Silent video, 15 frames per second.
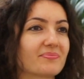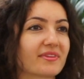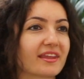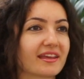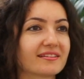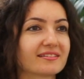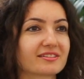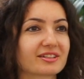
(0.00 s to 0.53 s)

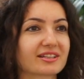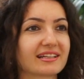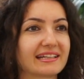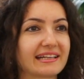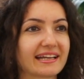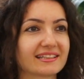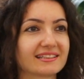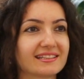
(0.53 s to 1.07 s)

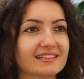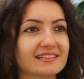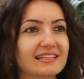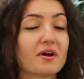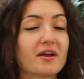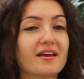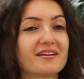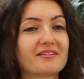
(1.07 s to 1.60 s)
interconnected,
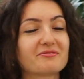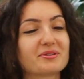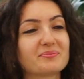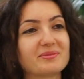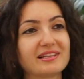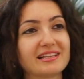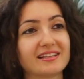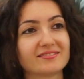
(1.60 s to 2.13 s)
and we
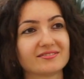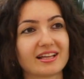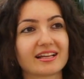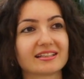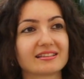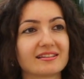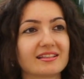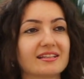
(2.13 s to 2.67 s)
believe
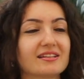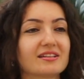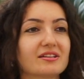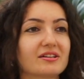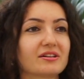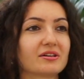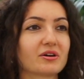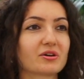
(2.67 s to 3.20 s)
that the